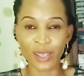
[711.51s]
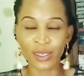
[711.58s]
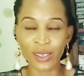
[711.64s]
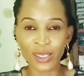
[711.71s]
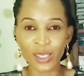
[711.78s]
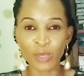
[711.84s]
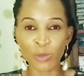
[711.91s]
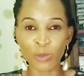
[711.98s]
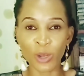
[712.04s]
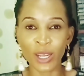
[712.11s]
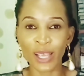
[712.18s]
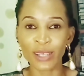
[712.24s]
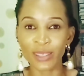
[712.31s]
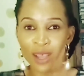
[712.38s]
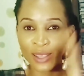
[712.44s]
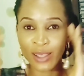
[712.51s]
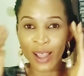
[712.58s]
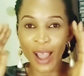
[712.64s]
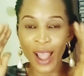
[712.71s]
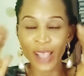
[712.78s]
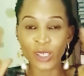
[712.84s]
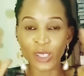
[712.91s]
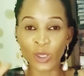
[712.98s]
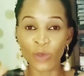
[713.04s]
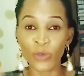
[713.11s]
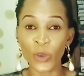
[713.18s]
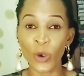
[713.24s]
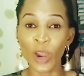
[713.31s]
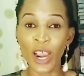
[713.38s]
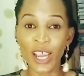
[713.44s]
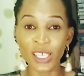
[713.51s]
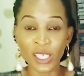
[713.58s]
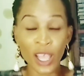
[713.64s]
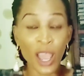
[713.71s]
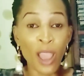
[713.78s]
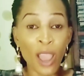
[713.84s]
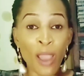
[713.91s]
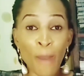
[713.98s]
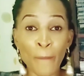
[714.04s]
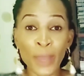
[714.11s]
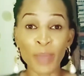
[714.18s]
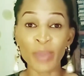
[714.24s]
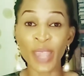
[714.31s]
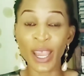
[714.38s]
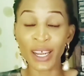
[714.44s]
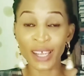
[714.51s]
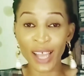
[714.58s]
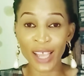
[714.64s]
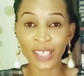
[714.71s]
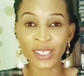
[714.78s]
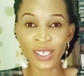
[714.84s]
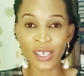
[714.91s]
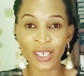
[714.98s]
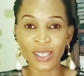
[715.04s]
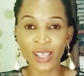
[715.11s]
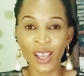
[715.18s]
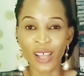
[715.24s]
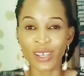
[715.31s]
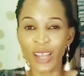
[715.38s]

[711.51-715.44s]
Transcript: And this is more like that the eyes of your heart may be enlightened,